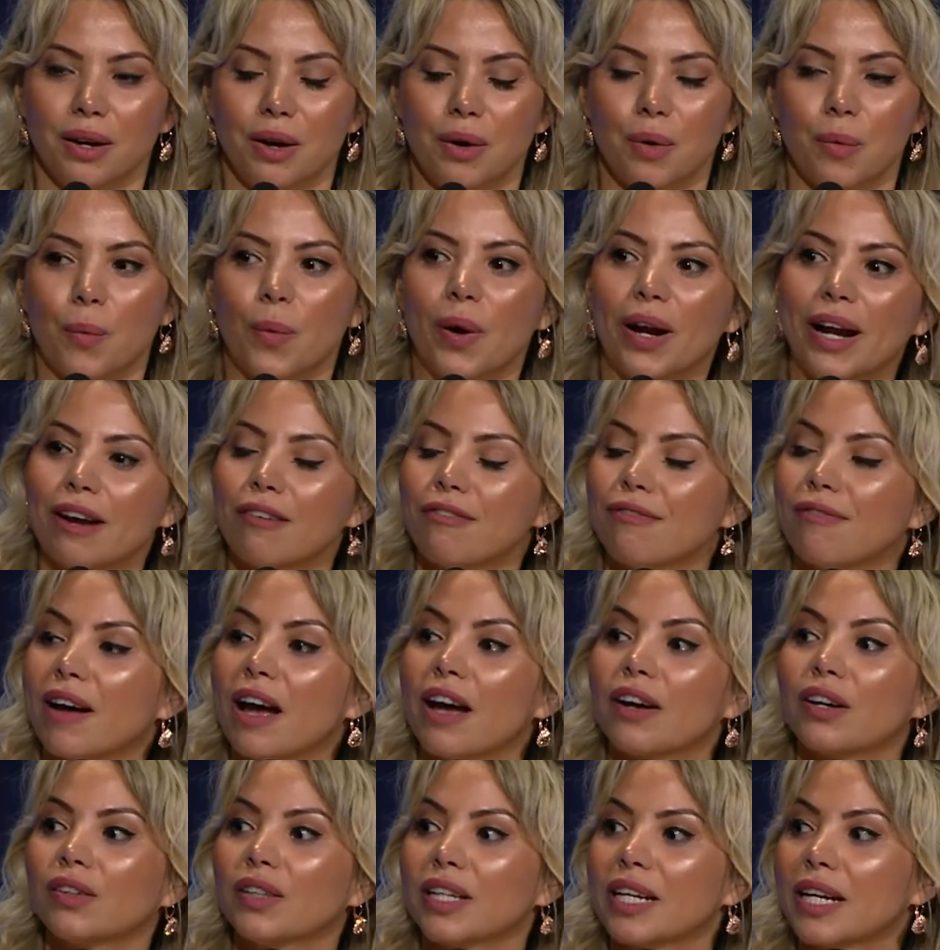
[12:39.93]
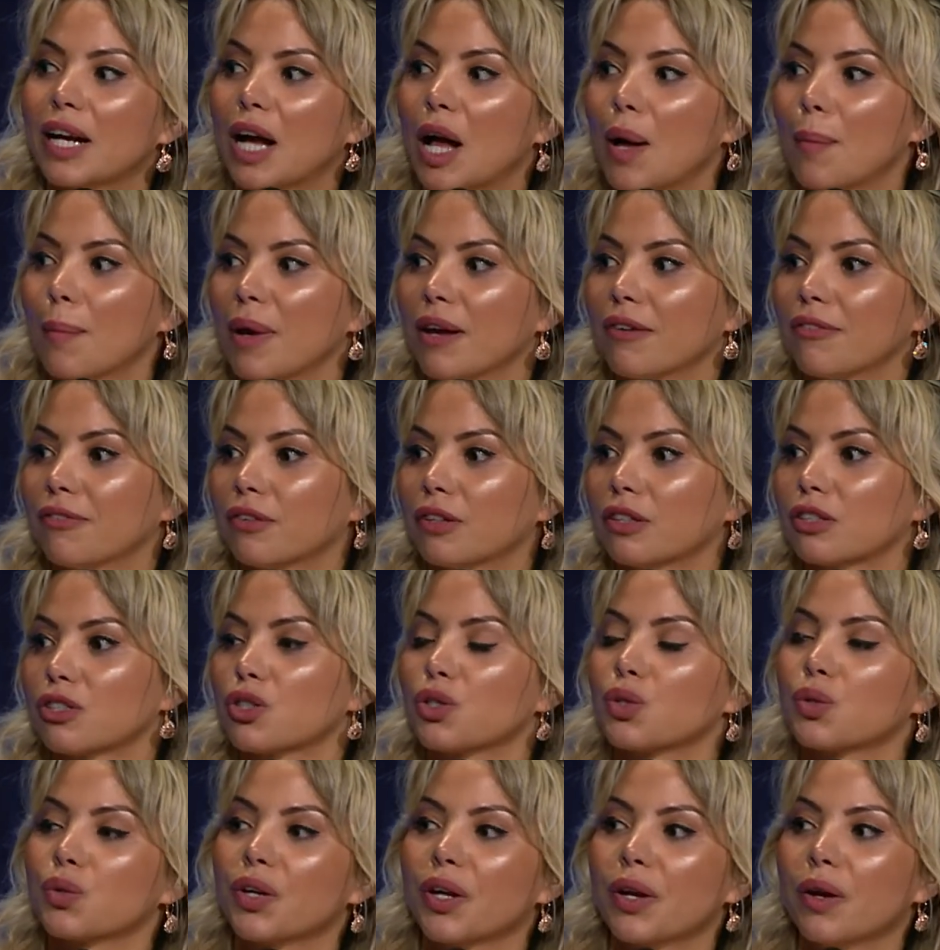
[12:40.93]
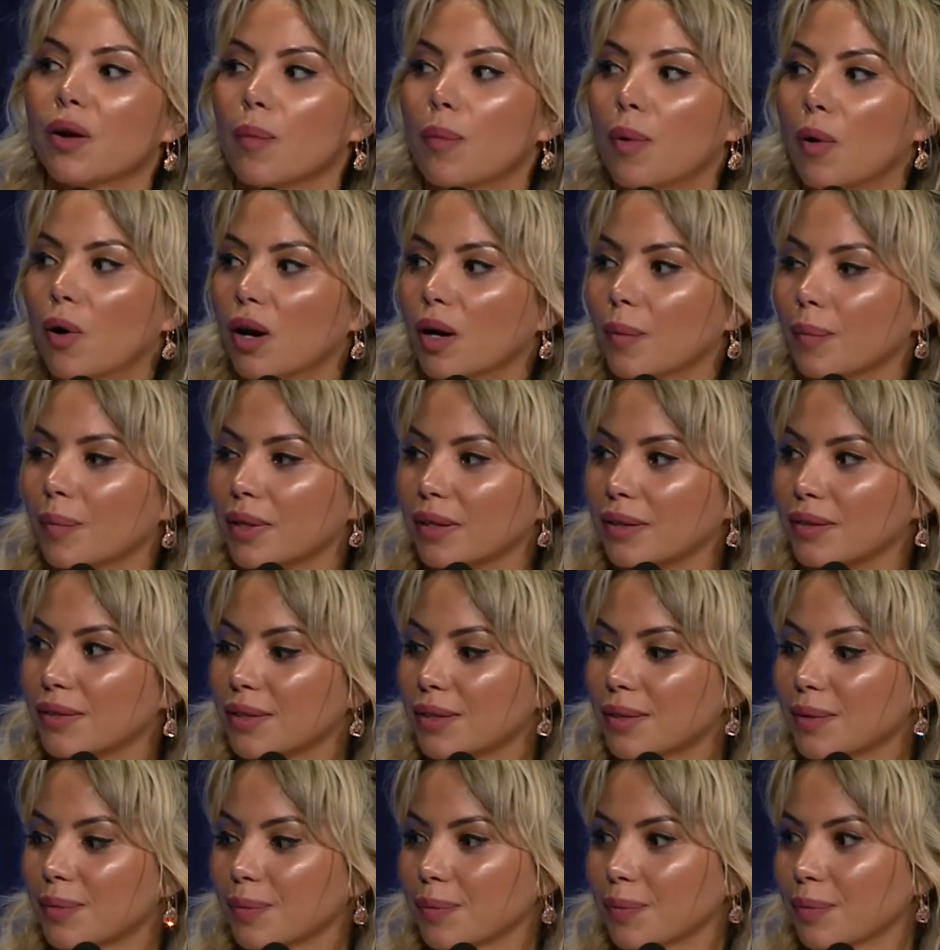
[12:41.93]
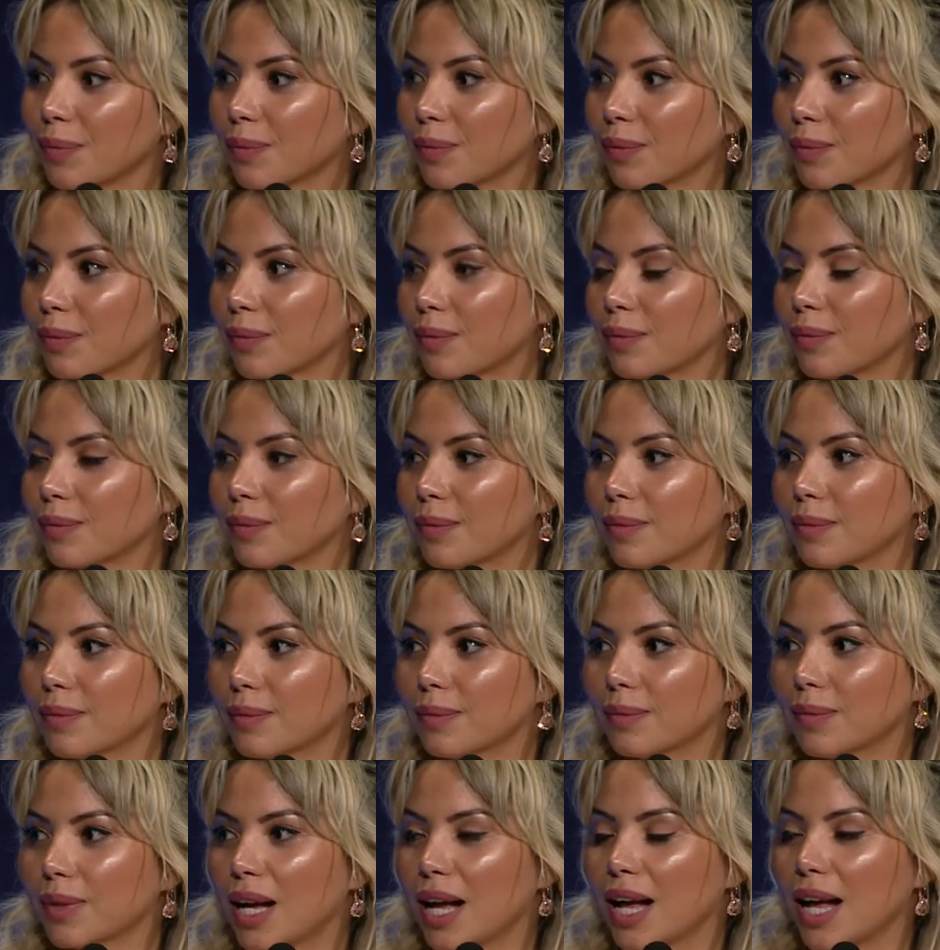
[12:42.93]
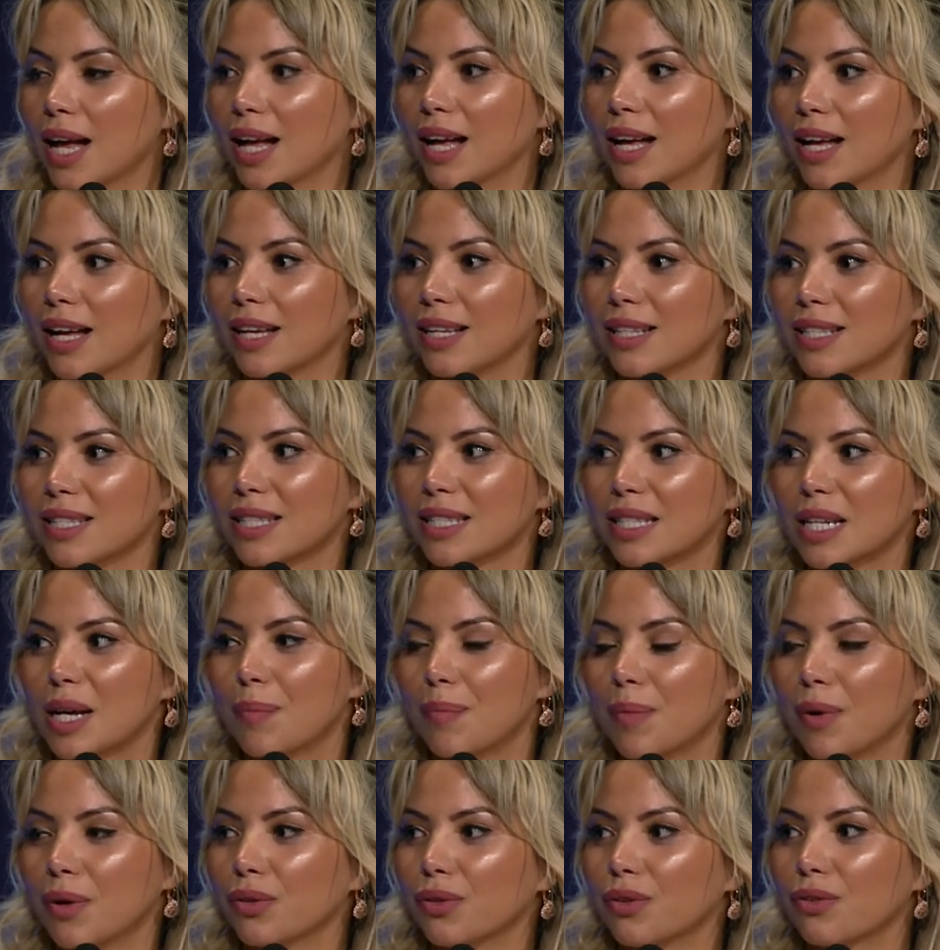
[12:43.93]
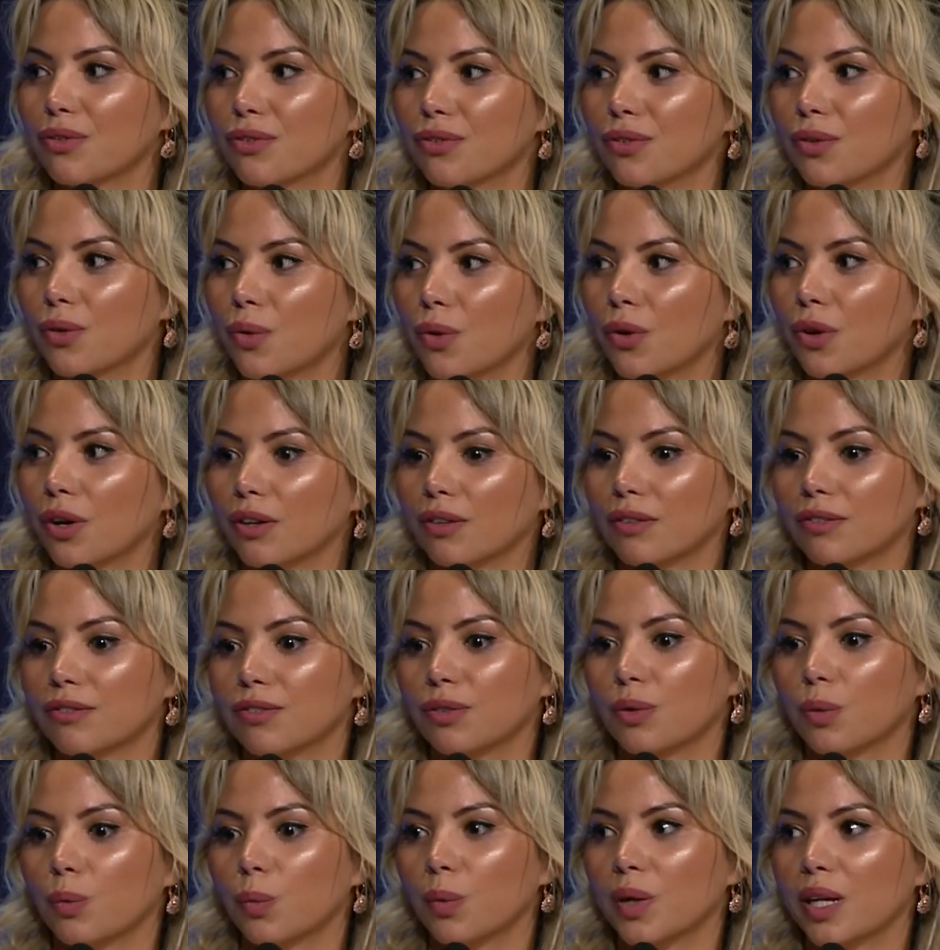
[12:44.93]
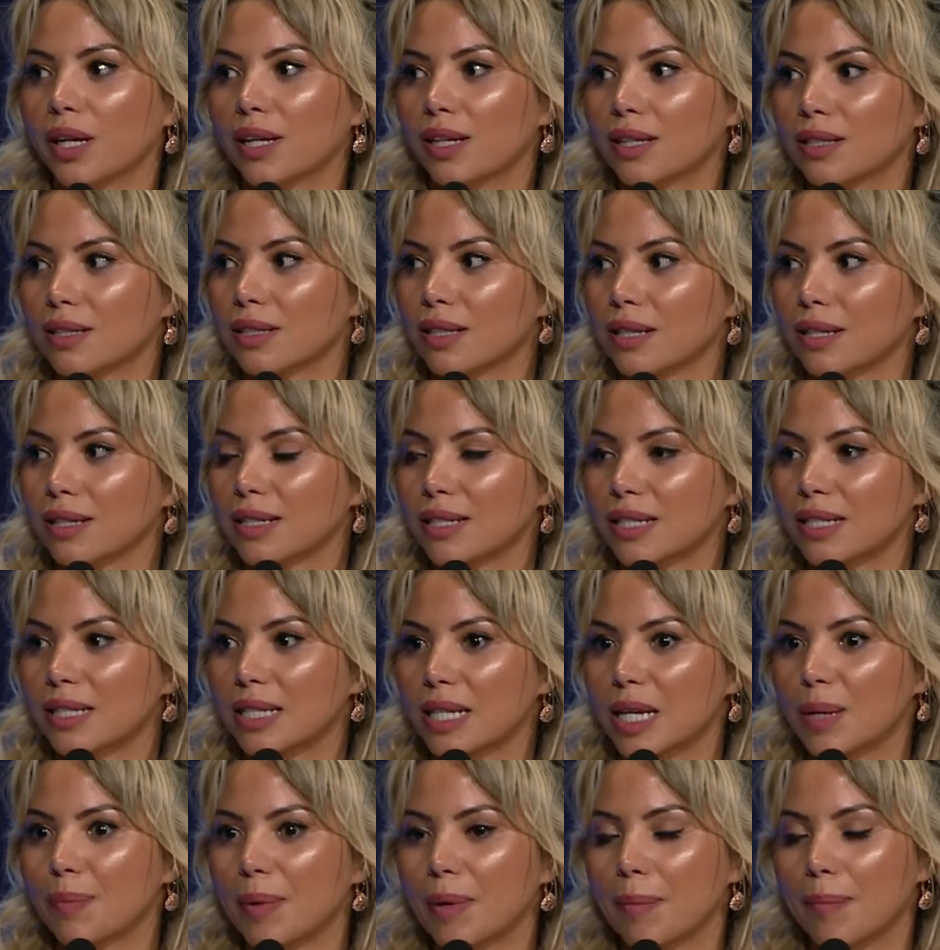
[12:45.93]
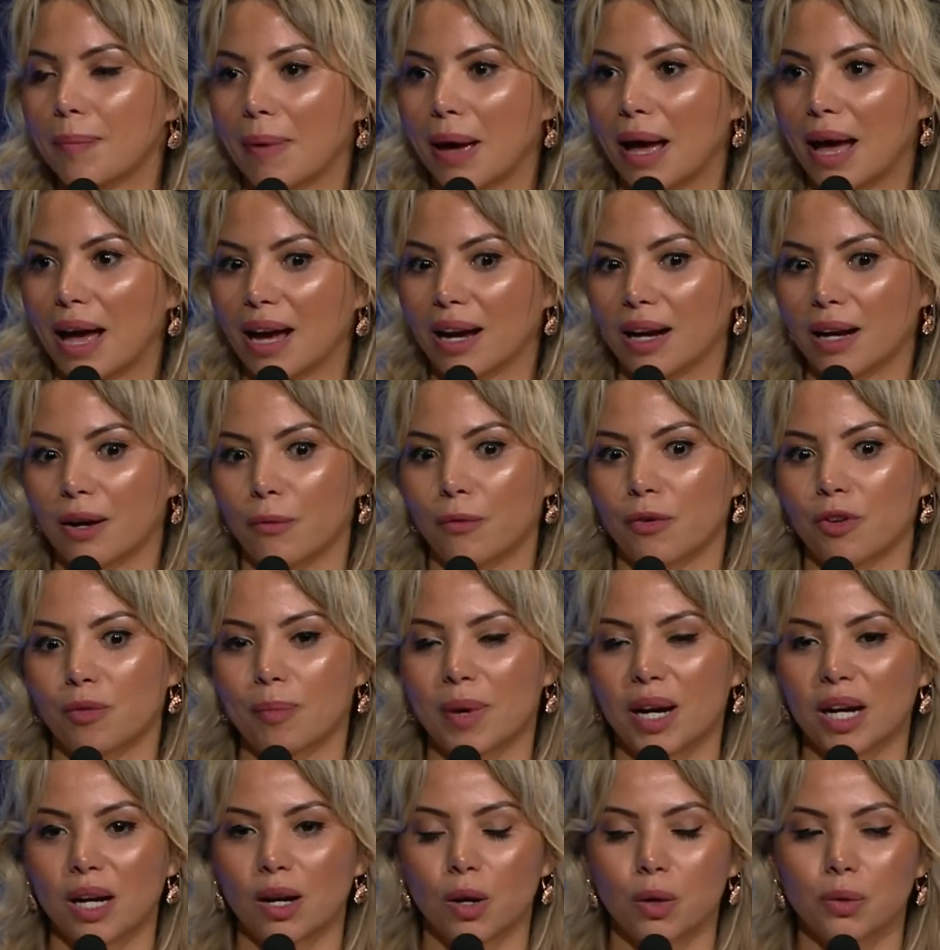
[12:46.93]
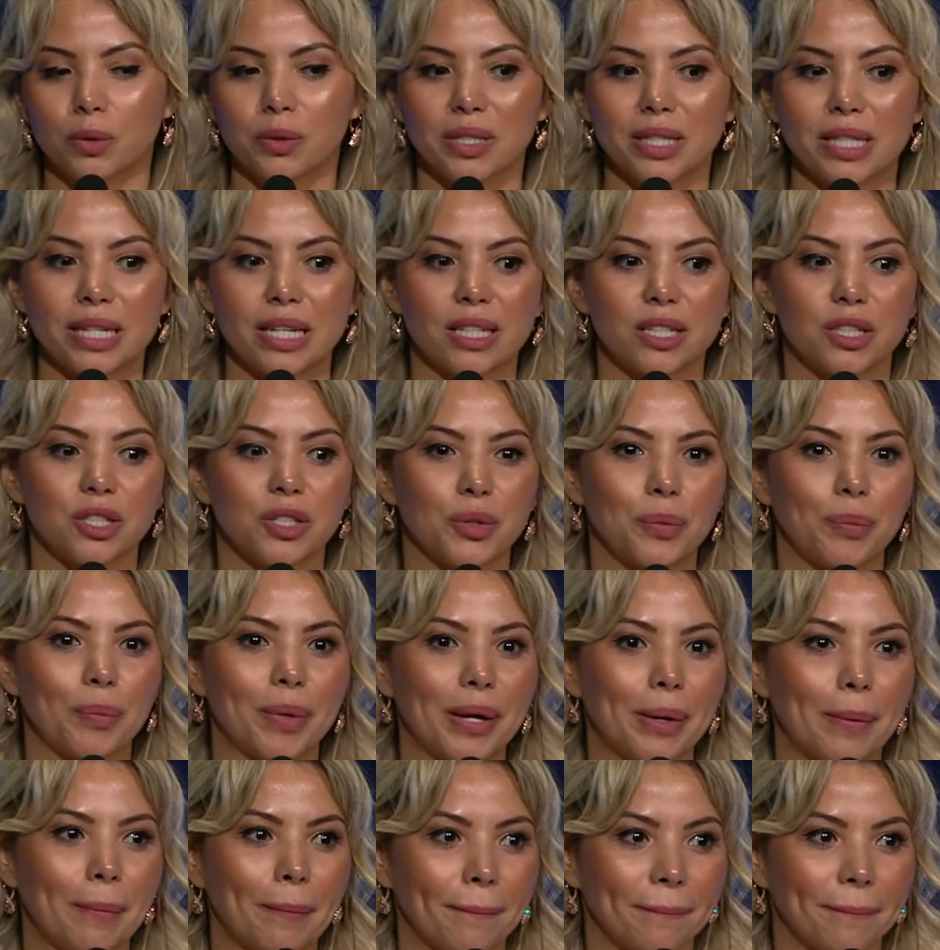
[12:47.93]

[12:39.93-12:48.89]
When I finally got my first studio apartment, I slept on the floor for weeks in a sleeping bag with my clothes next to me,